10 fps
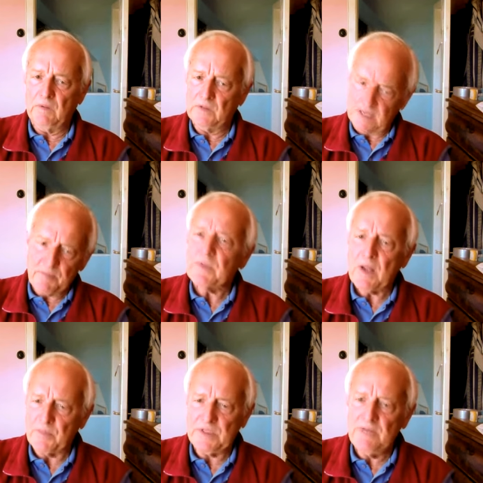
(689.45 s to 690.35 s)

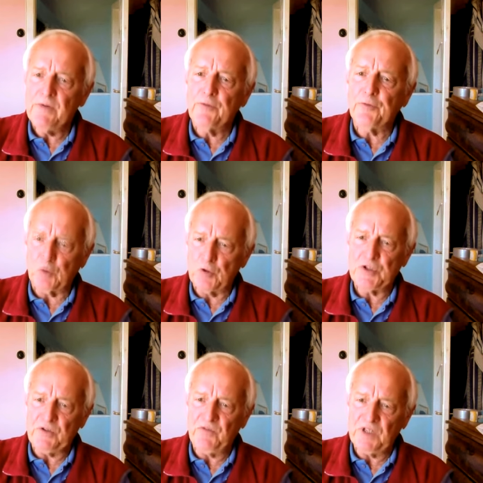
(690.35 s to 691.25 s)
sometimes even
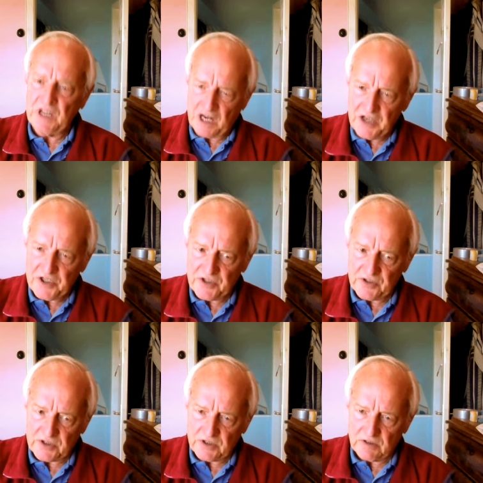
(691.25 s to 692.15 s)

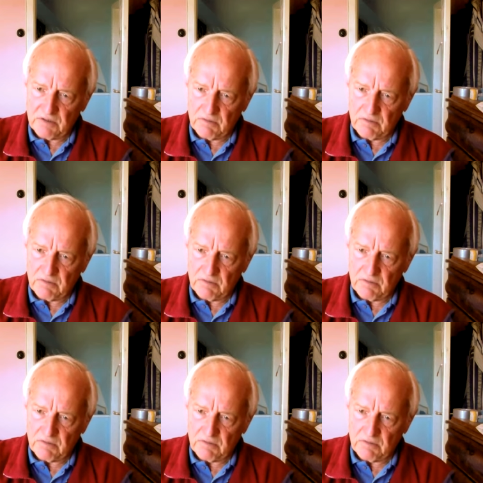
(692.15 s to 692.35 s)
falsifications.